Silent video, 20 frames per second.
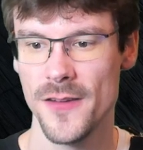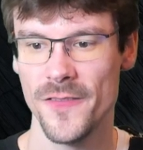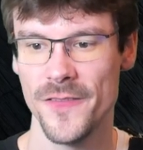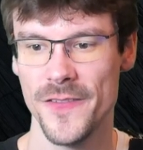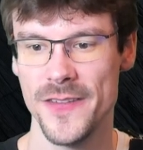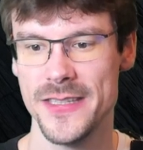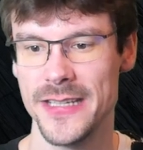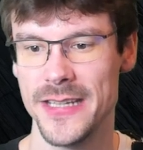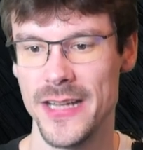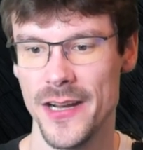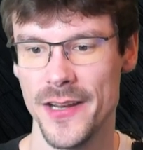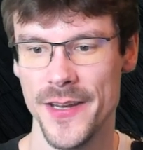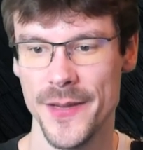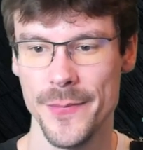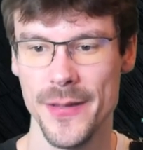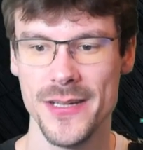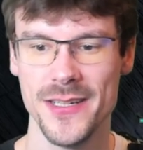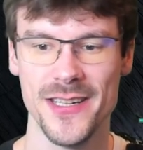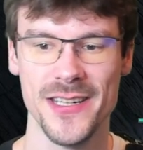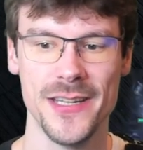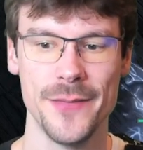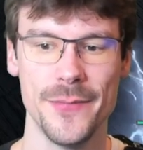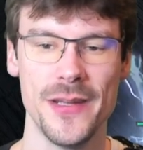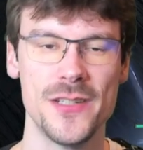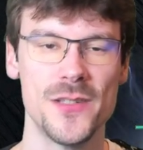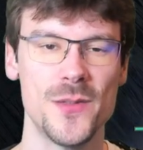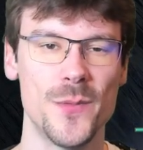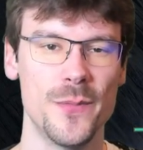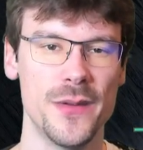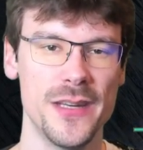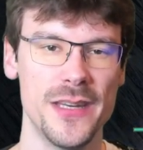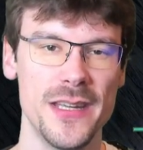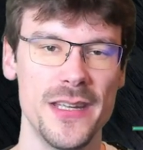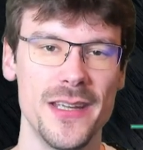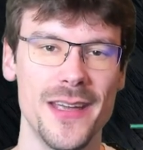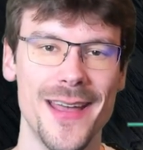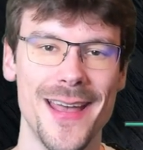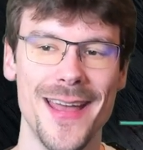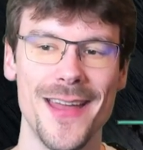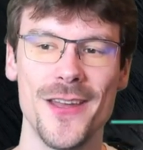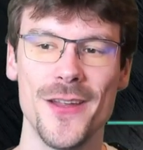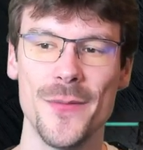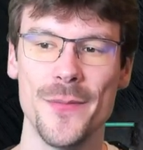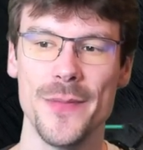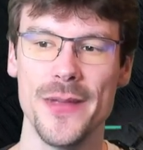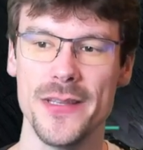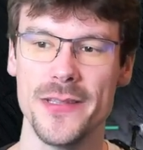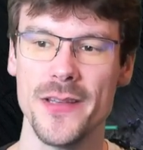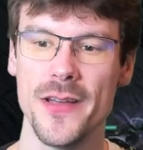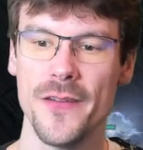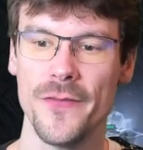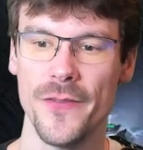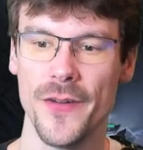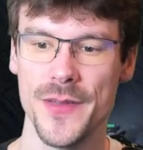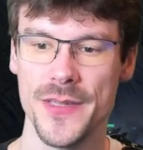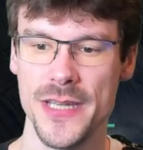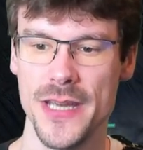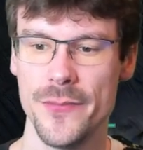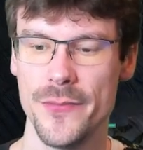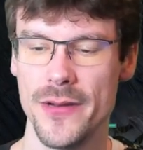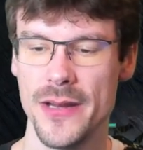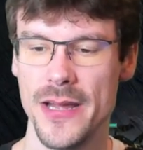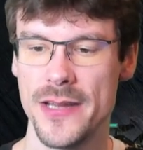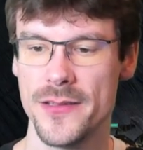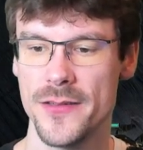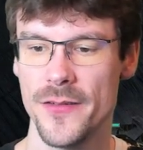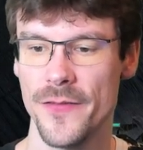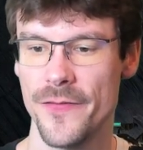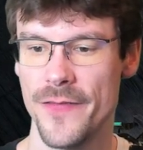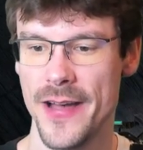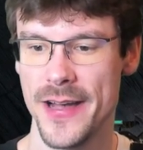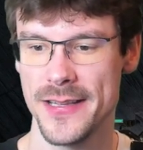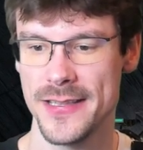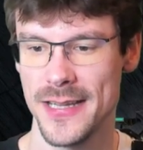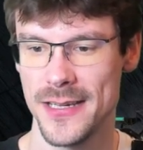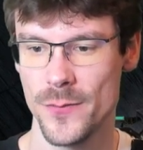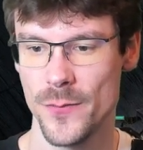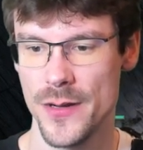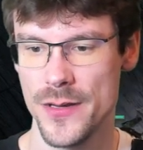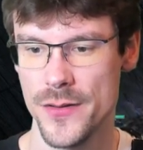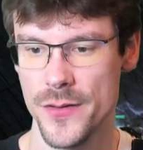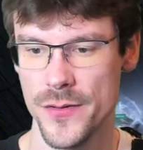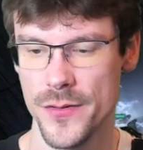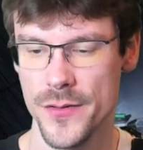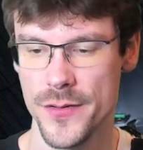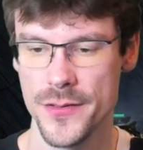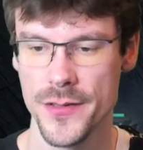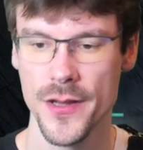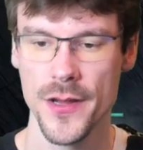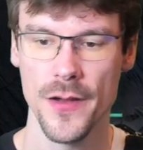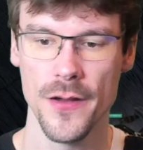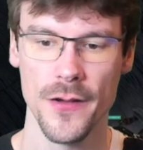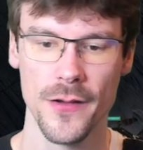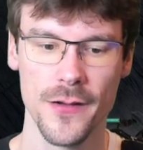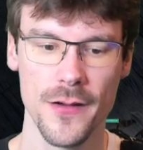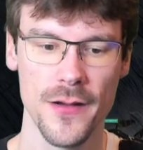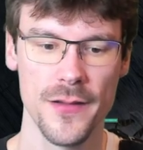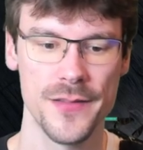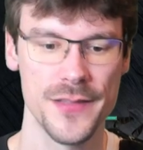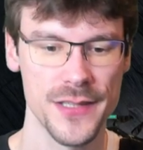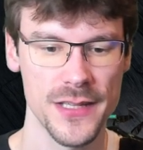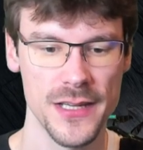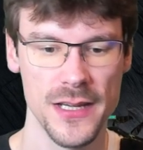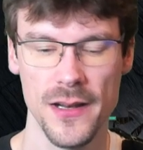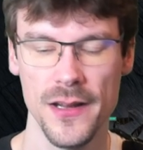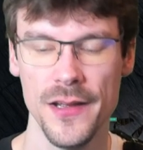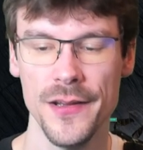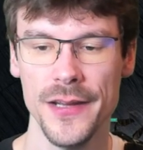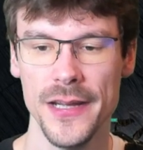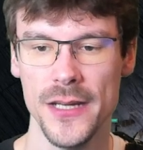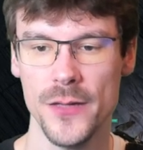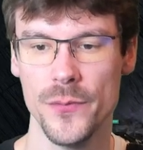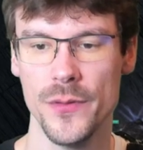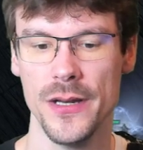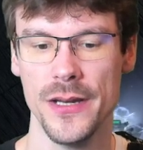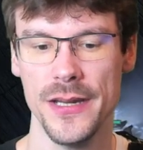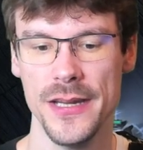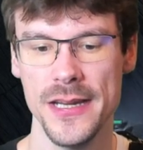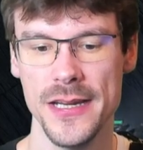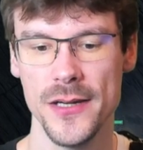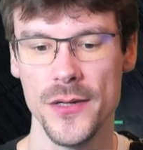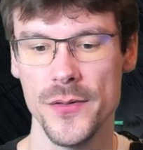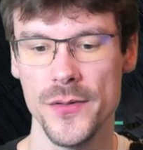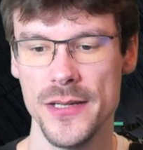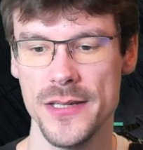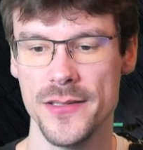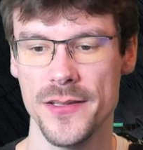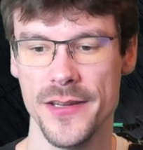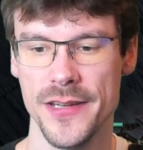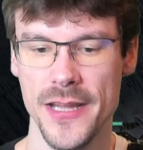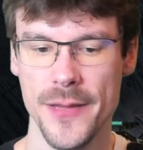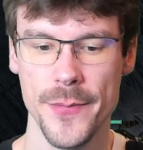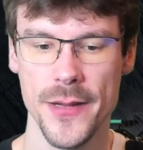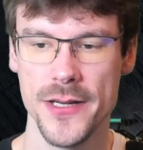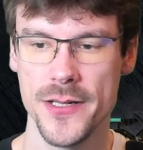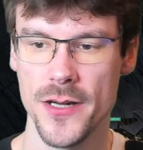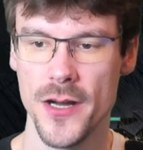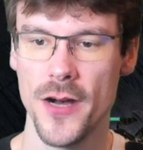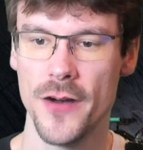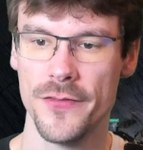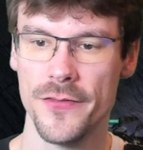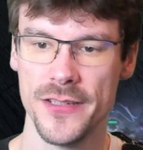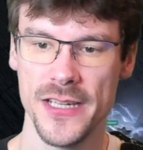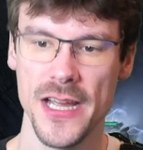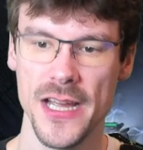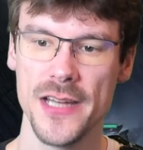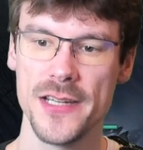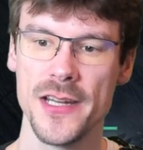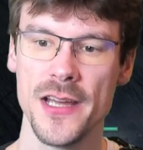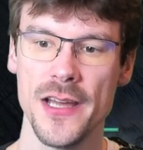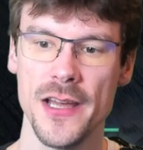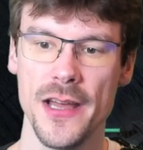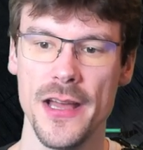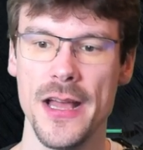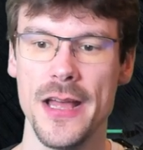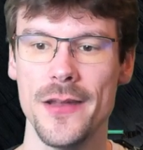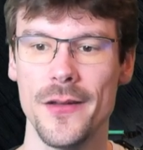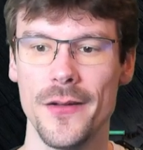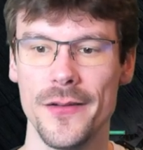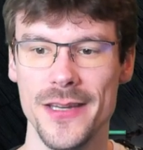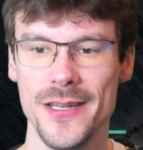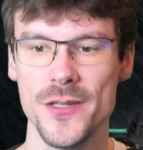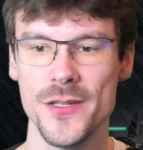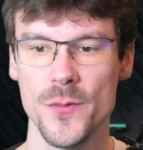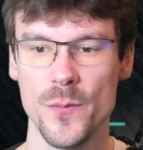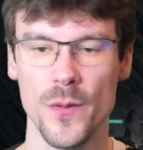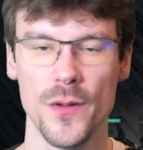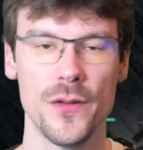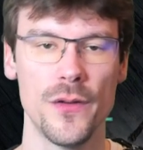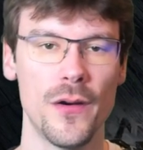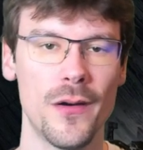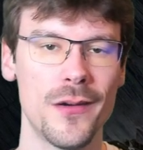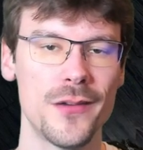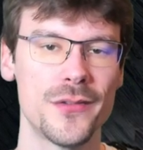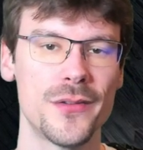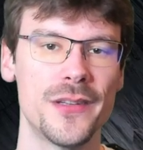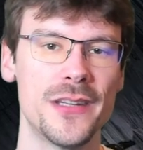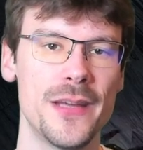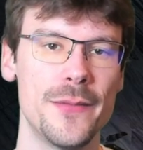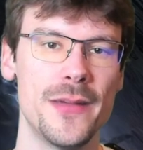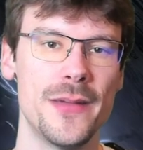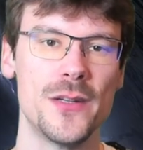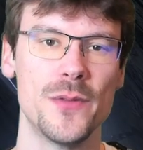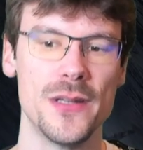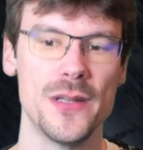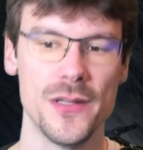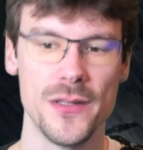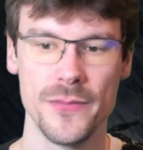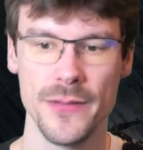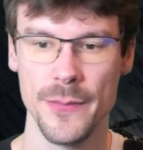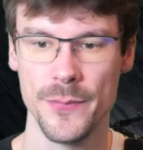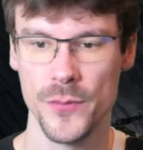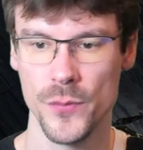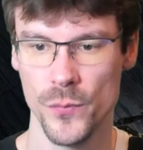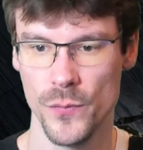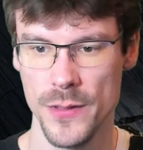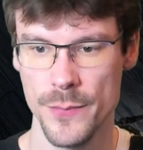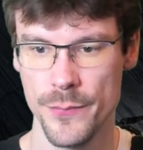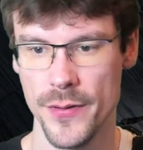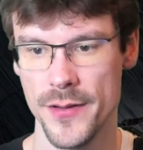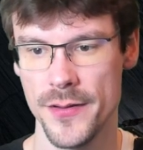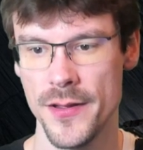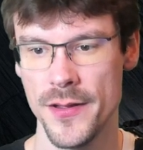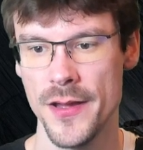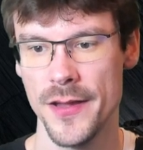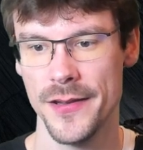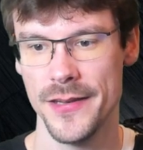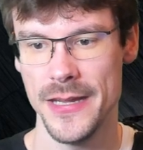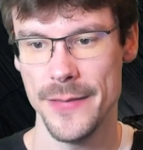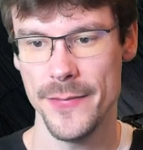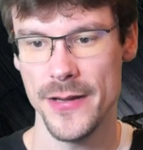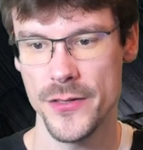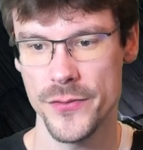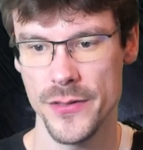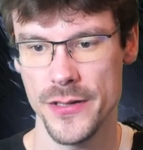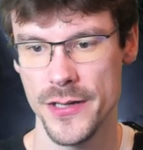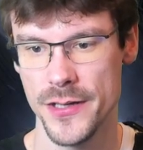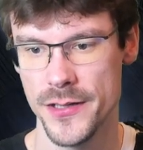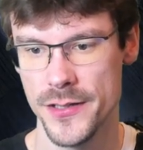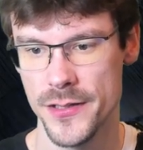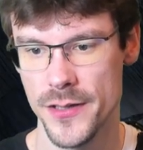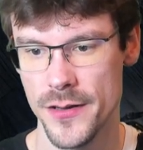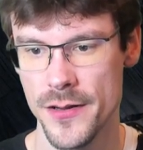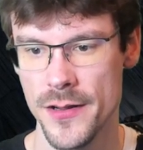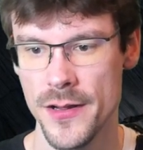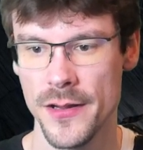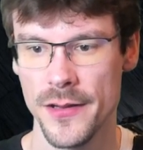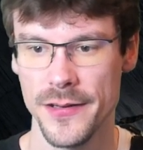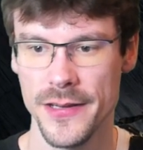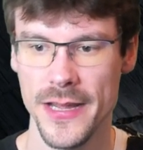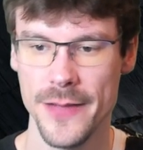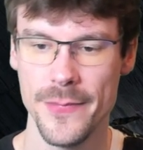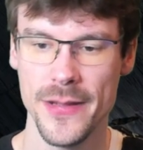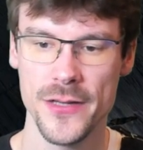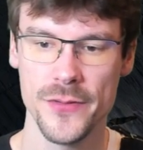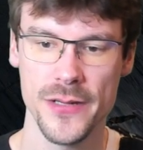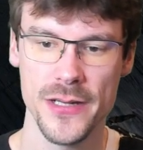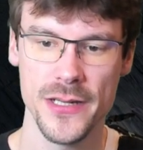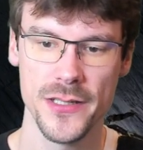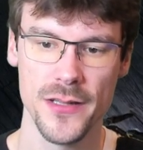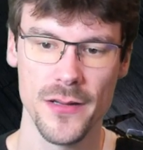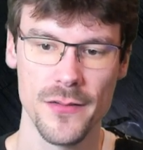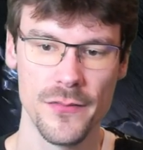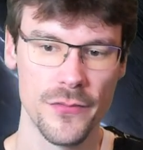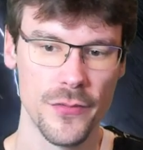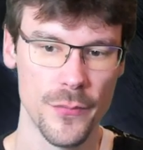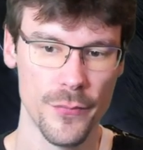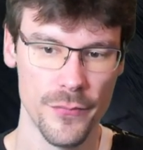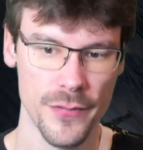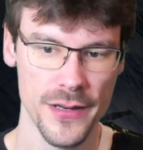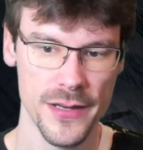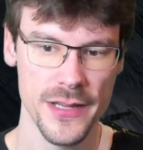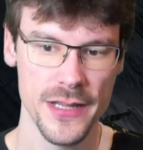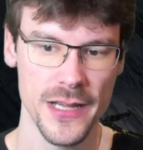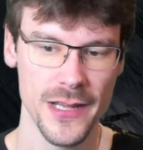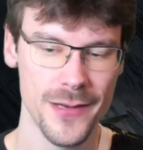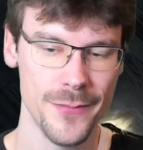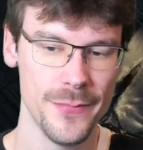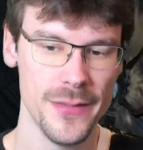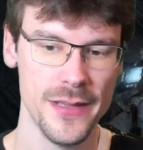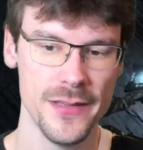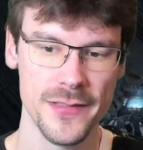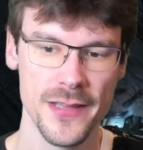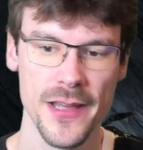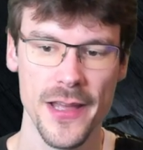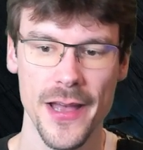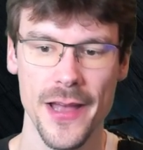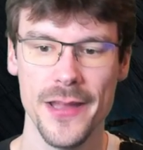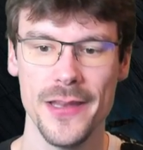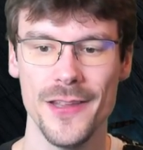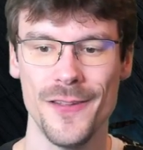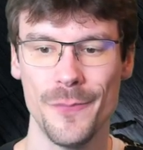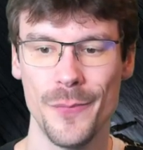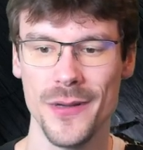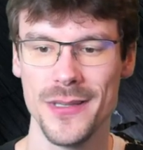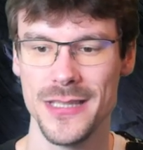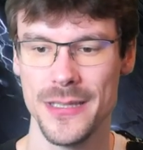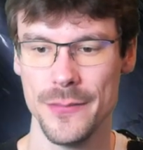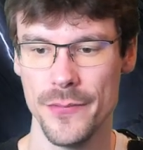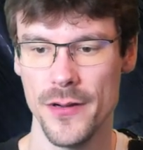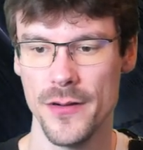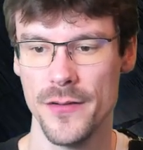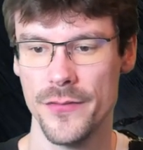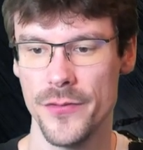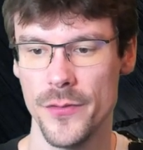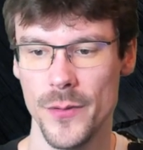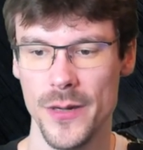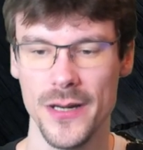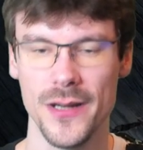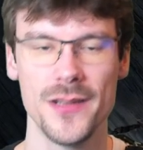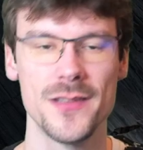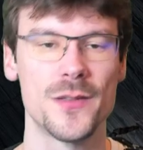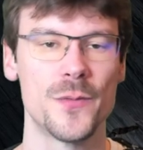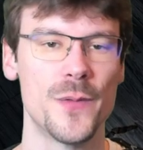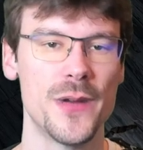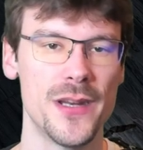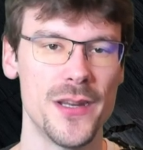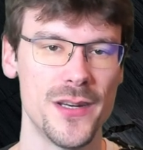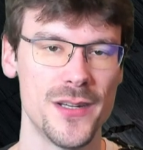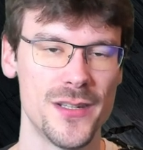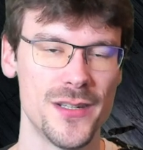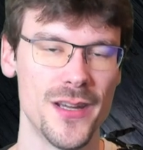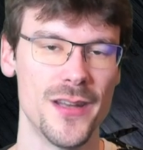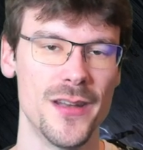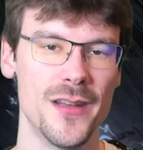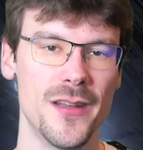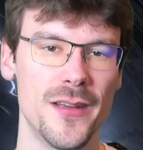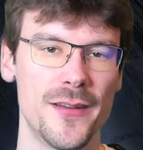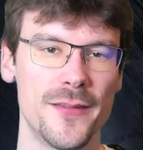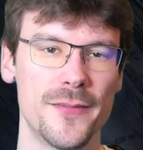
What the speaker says: physical damage and damage to bleeding enemies. For the amulet, the fact that when you use a core skill, it will increase the damage of charge. And on it, you want also damage when you swap to weapon, damage reduction from bleeding enemies, and if possible, fury cost reduction.